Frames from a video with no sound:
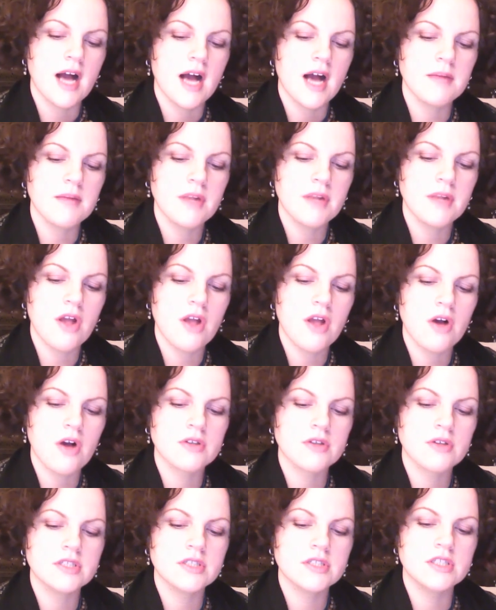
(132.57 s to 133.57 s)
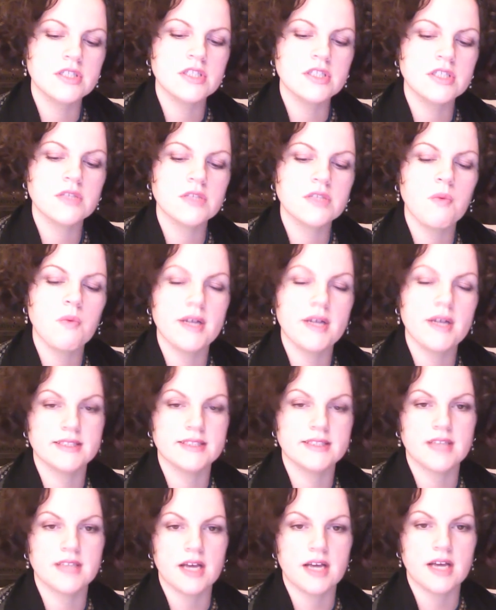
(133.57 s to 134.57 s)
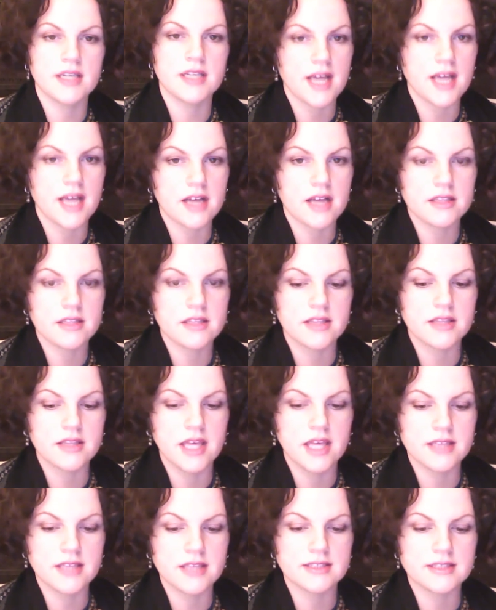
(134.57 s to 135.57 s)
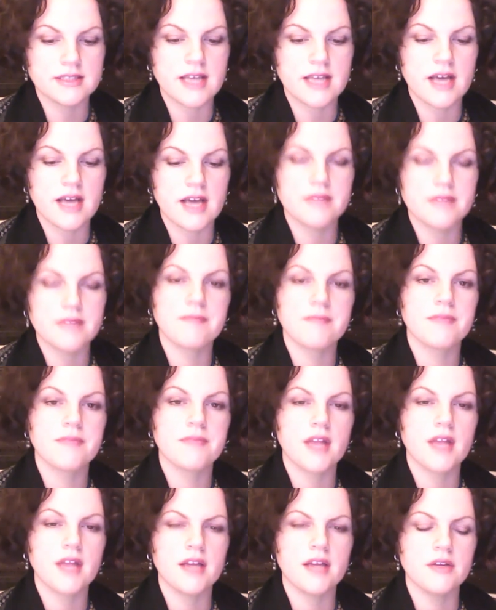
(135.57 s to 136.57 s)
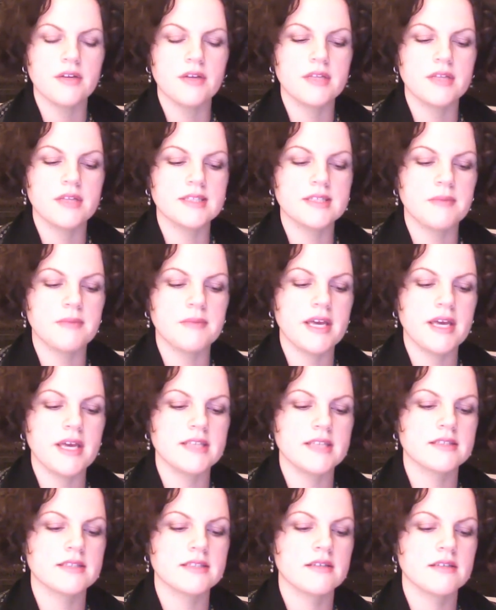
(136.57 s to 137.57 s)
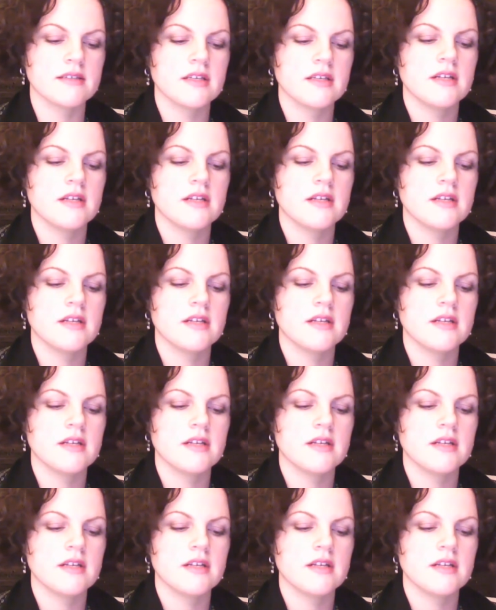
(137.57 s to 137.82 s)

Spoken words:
I belong to just the one side now, the inside. I know this space.